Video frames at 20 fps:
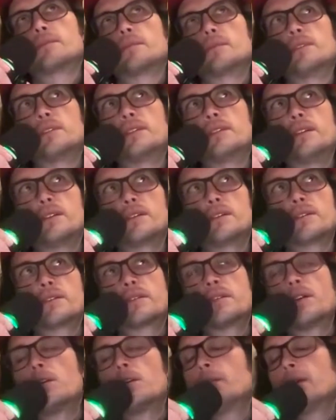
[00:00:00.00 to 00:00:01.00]
there's
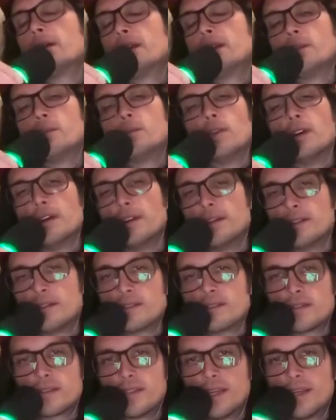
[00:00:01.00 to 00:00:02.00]
so many
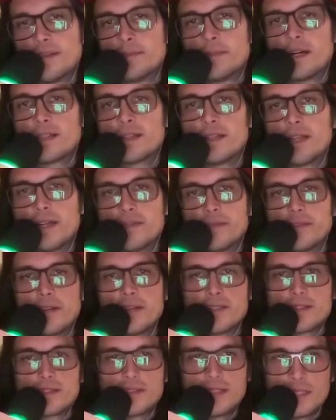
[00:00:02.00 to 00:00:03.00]
ways that my life
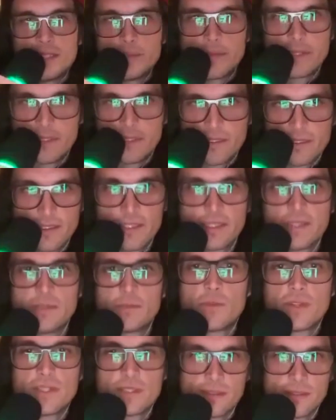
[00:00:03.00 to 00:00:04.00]
has deepened in
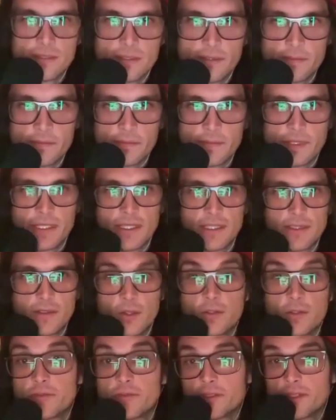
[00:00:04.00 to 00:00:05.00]
wisdom and
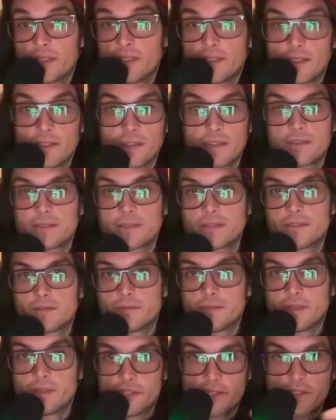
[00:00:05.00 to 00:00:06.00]
hopefully a little
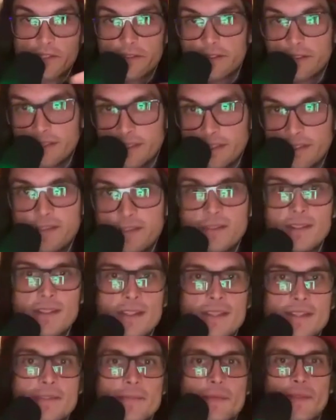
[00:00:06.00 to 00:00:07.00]
maturity
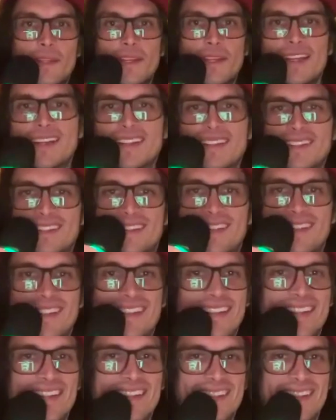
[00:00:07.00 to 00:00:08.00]
and
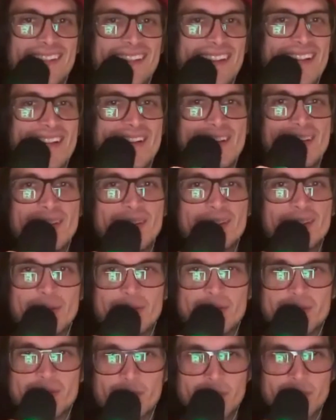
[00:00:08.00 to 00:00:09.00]

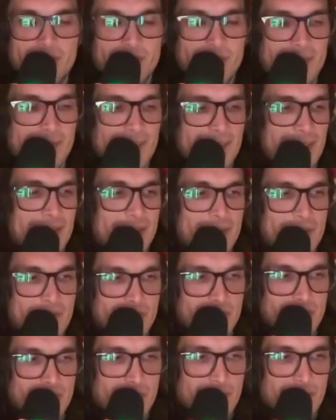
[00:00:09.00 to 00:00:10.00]
spirit and
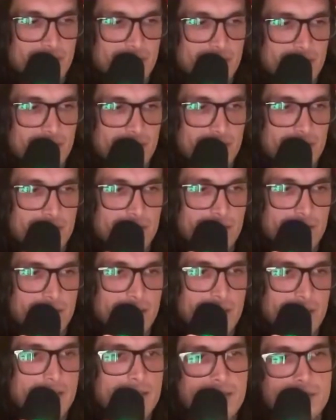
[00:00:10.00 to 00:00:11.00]
truth. And
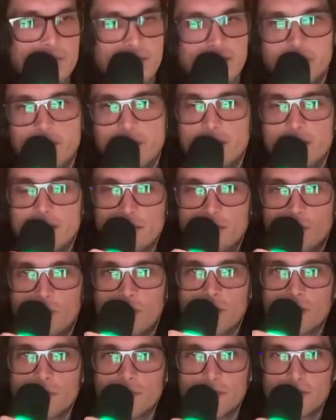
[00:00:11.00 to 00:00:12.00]
this is what it means to
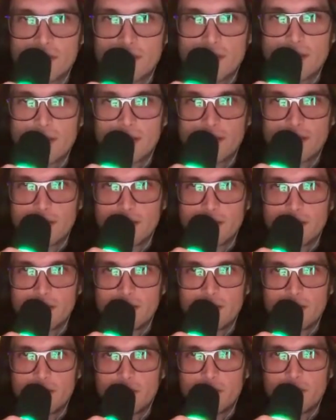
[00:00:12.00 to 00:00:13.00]
walk with God, I
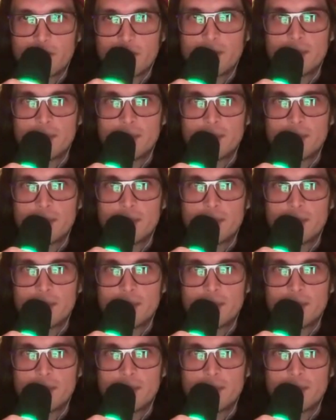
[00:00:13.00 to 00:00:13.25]
think. But